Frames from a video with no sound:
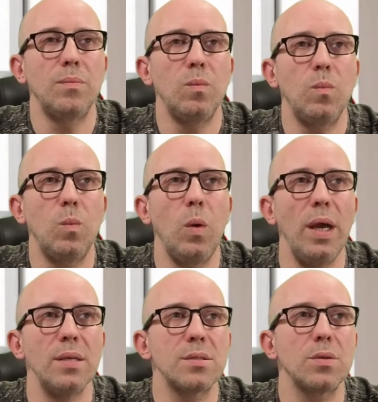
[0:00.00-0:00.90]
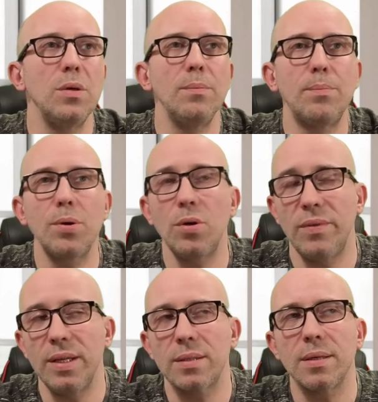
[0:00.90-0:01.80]
ways to improve
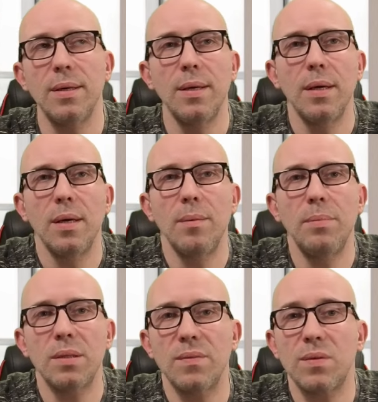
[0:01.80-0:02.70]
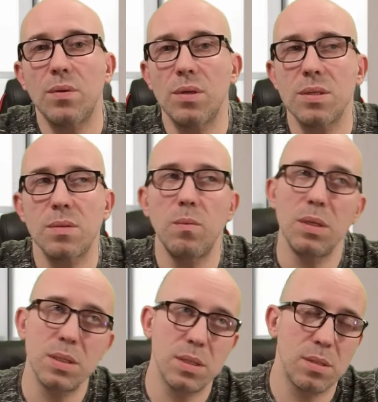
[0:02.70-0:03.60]
it, but of course,
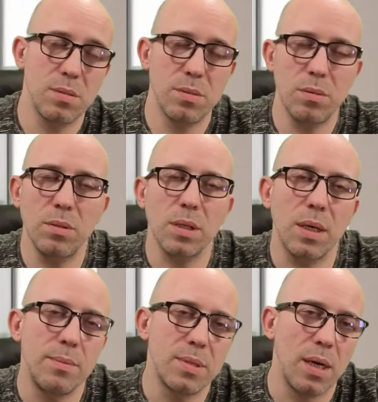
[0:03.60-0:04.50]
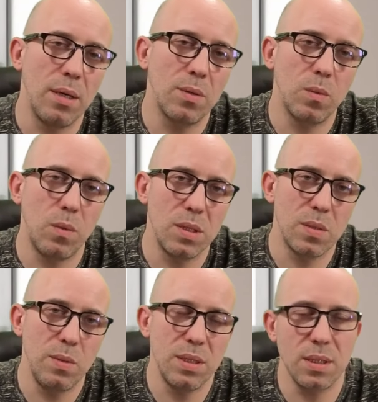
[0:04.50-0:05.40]
once scooter comes out,
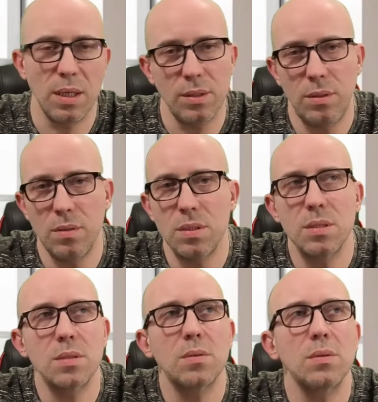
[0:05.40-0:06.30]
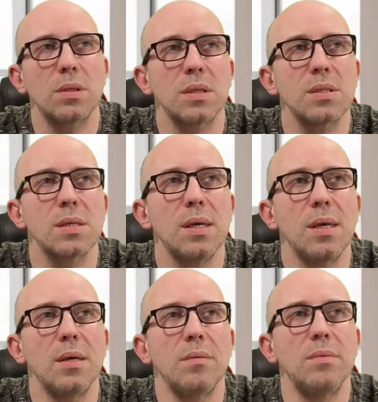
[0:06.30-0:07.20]
once we start using scooters,
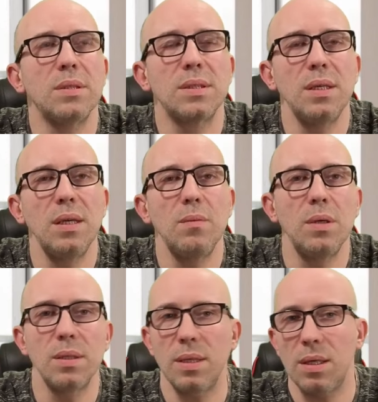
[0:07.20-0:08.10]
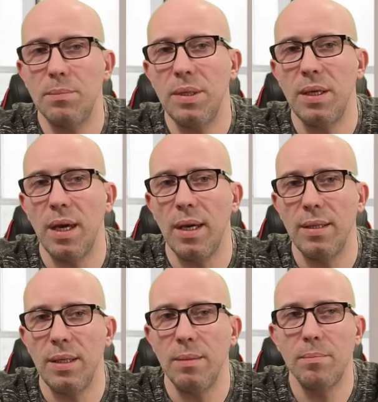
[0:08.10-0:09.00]
we'll see will there be
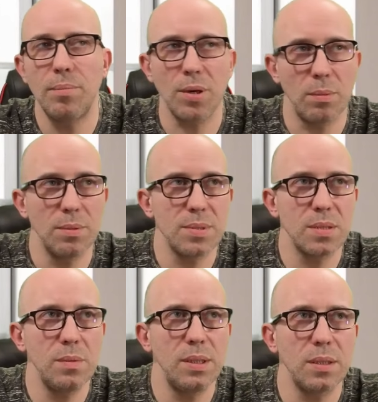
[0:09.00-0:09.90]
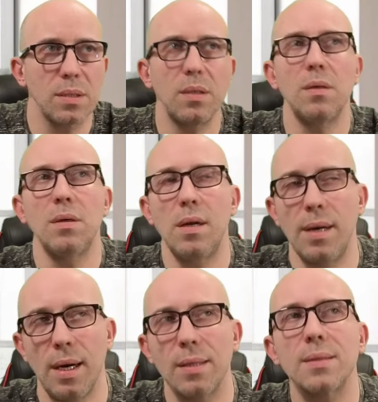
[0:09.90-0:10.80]
any problems with it or
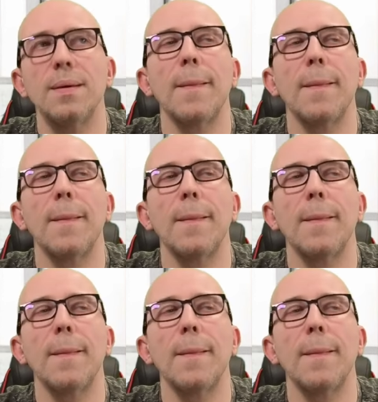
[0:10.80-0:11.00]
not.